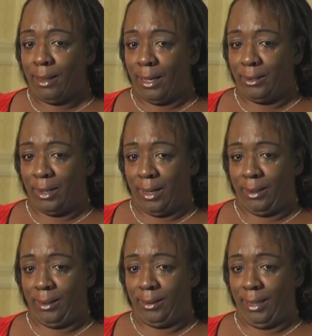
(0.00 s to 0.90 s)
they
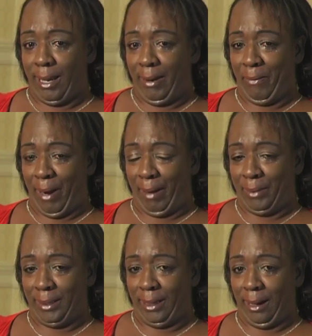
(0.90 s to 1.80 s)
tried to say he
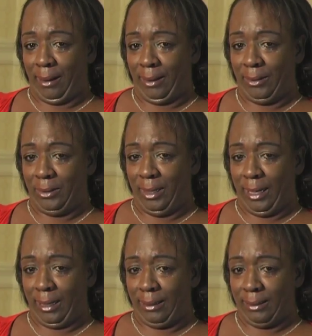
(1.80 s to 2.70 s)
robbed a taco truck.